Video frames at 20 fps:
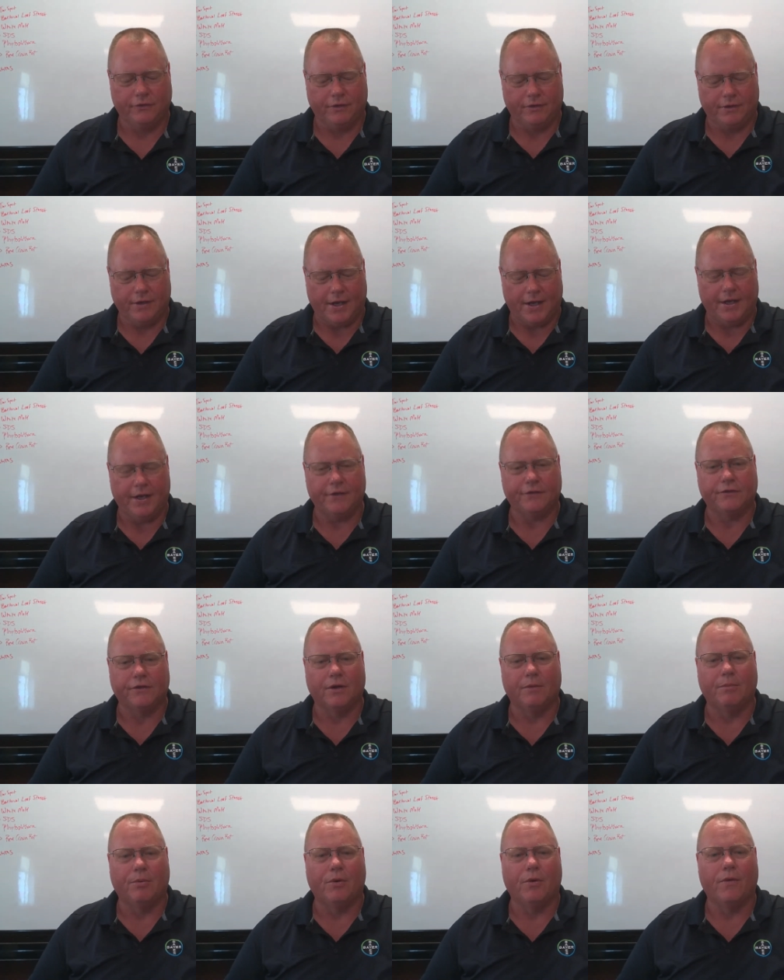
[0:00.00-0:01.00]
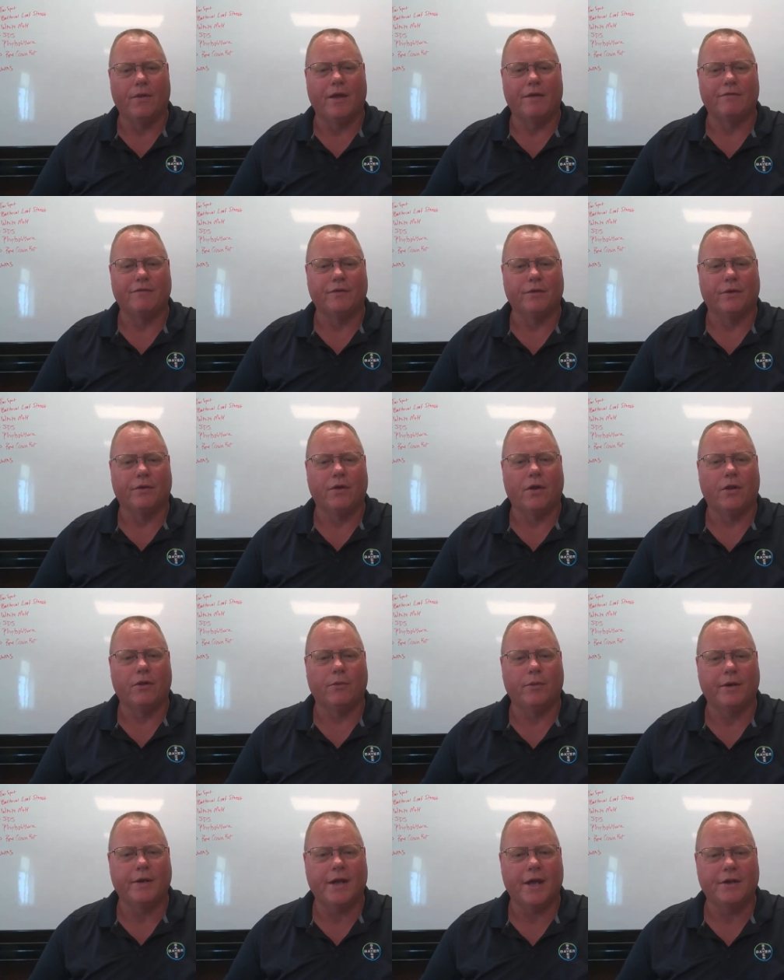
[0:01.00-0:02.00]
and it's going to pull that field all
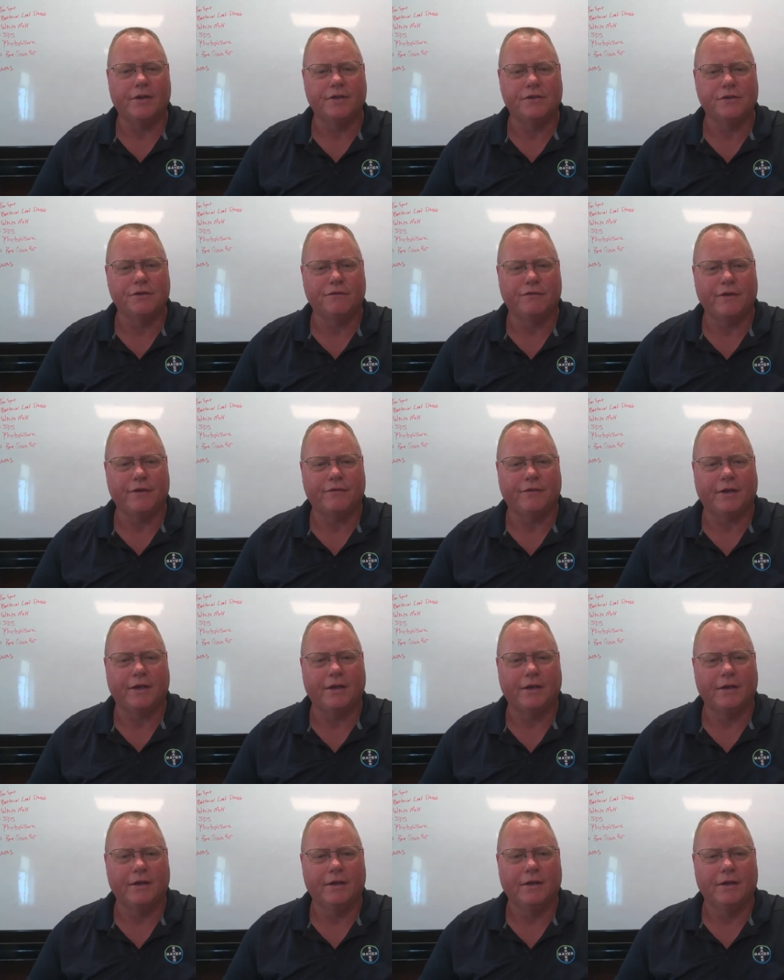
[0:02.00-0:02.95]
the way down to 250.